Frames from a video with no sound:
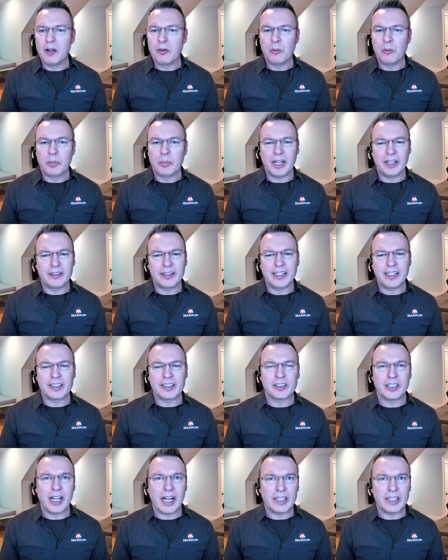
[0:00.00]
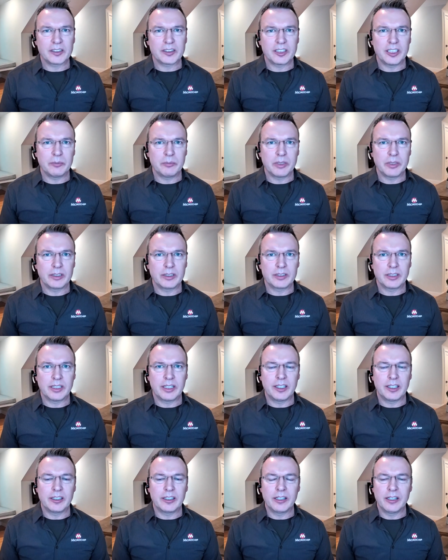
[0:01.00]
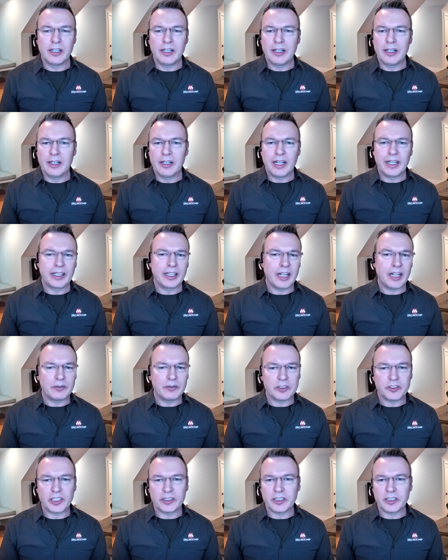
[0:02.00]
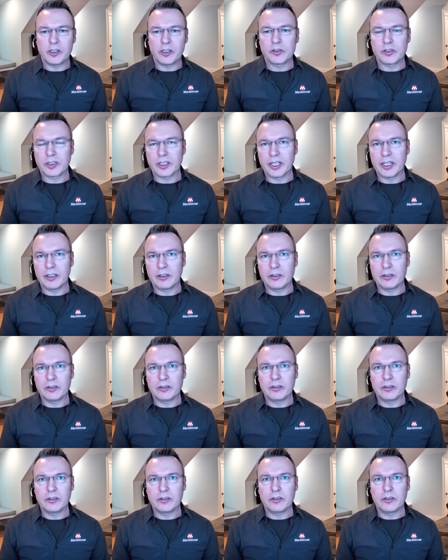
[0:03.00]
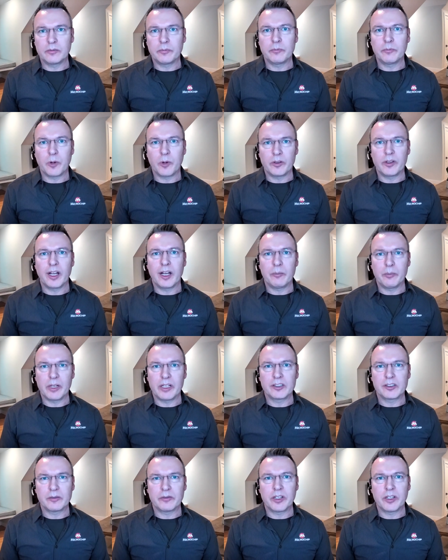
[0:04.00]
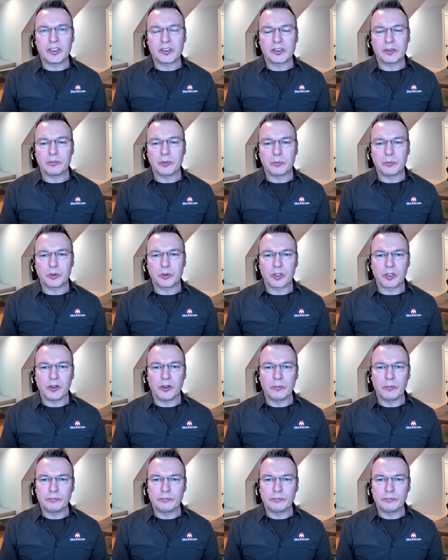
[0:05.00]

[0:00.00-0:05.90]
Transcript: But I think it's an ASCII, but uh, again, I have to check the user guide on on that. But it's a very simple protocol.